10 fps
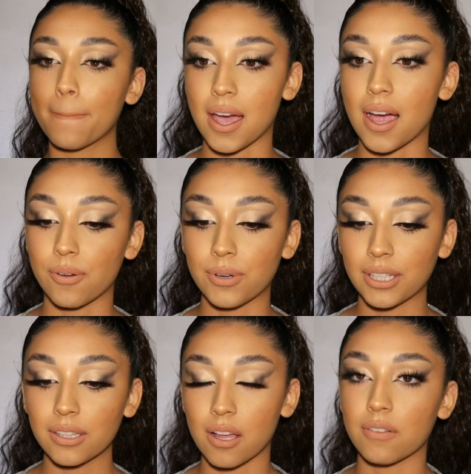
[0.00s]
I
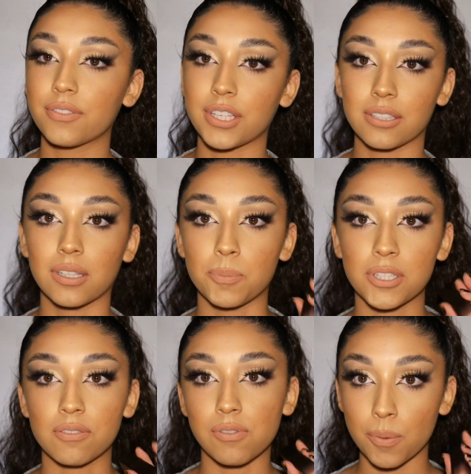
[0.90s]
really love this
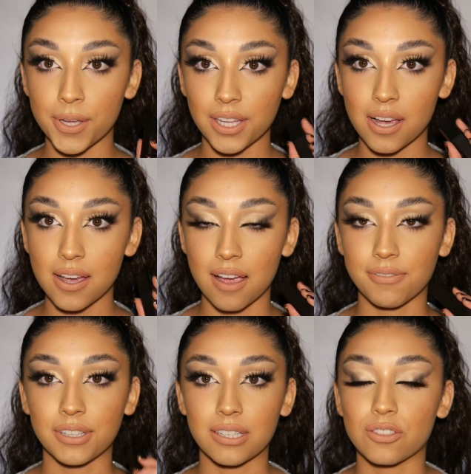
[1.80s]
lipstick formula.
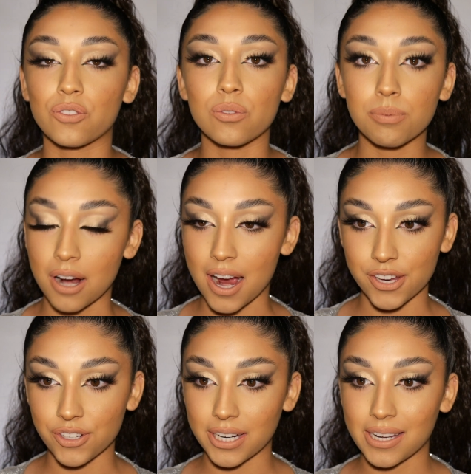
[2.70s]
I feel like it's super
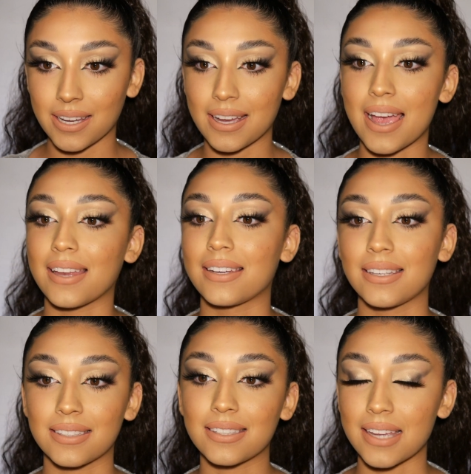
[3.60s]
hydrating and
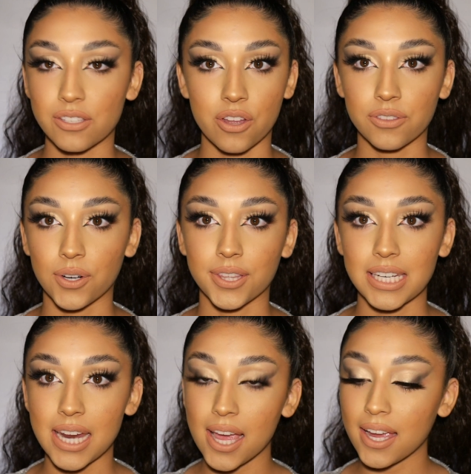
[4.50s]
it stays on throughout
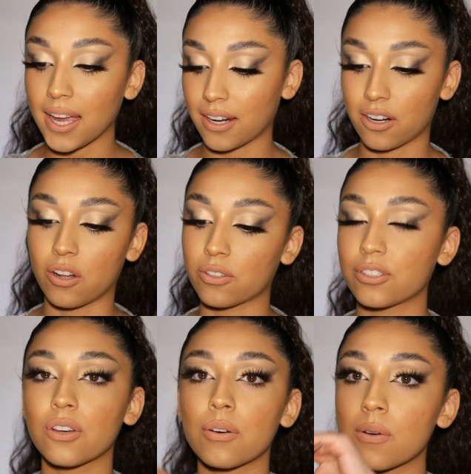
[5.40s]
the day, and it
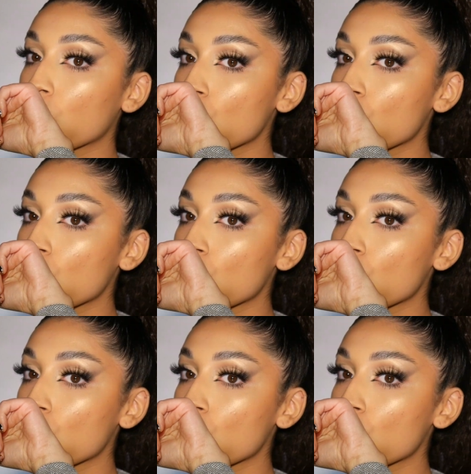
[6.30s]
also